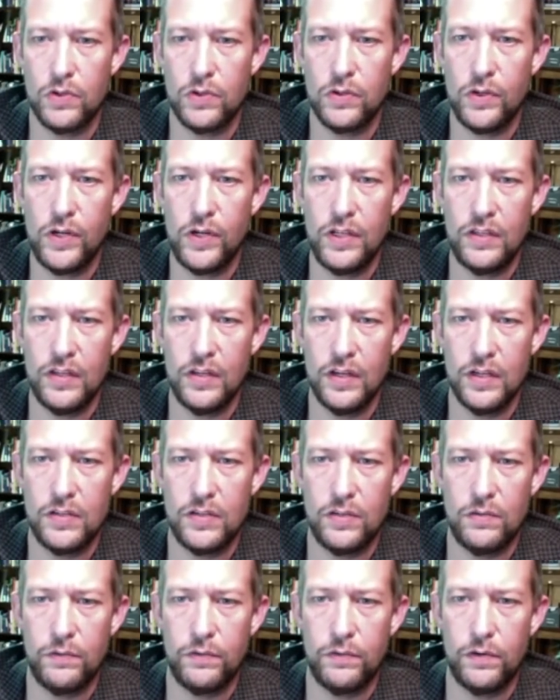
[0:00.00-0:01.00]
Look at
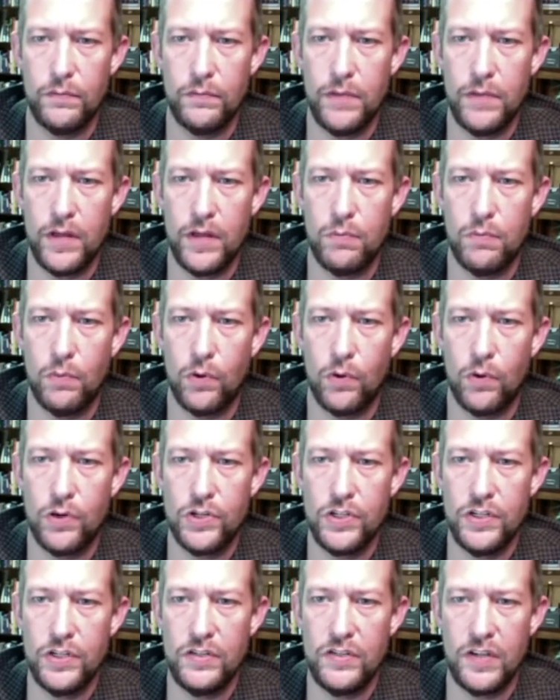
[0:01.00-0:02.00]
this from Beth Moore.
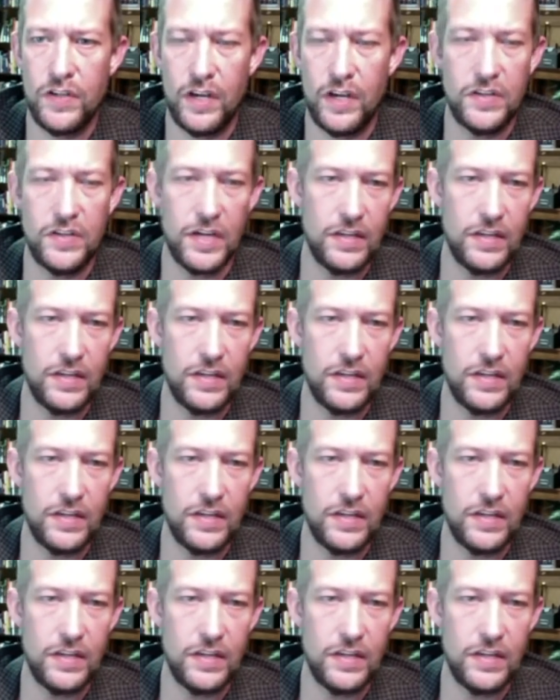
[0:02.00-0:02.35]
She says,